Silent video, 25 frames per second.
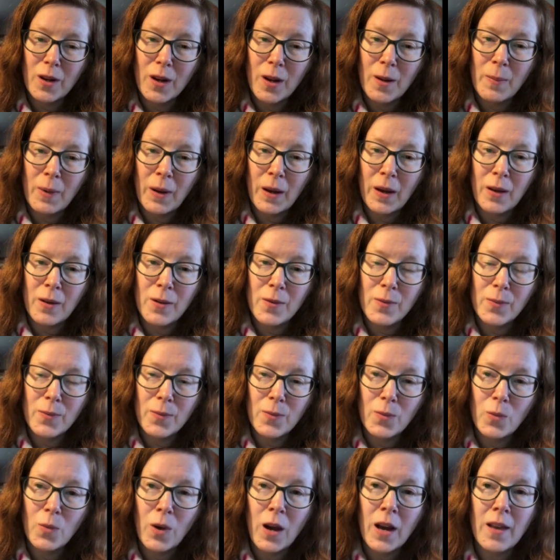about
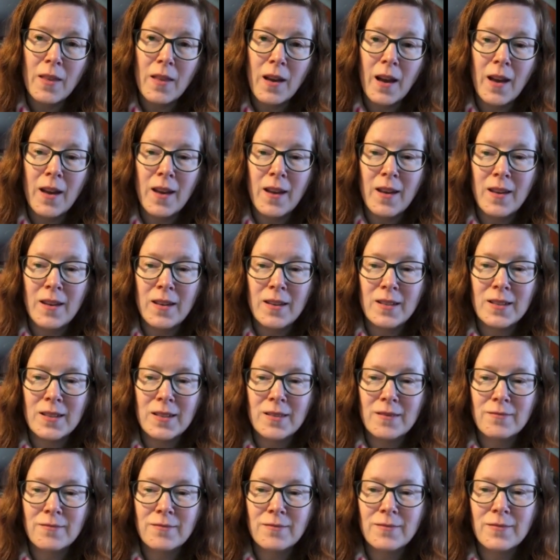why that is,
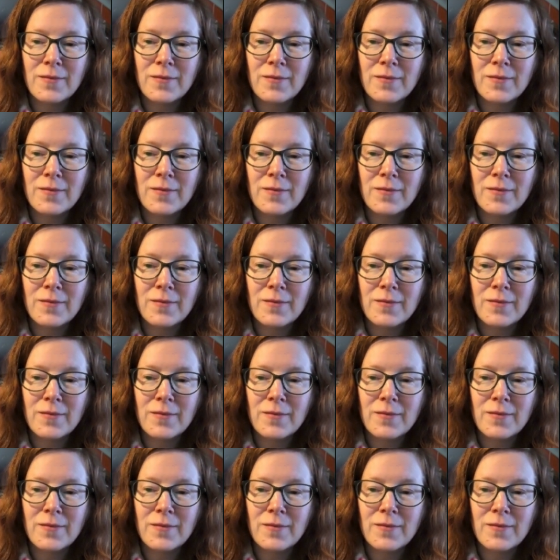and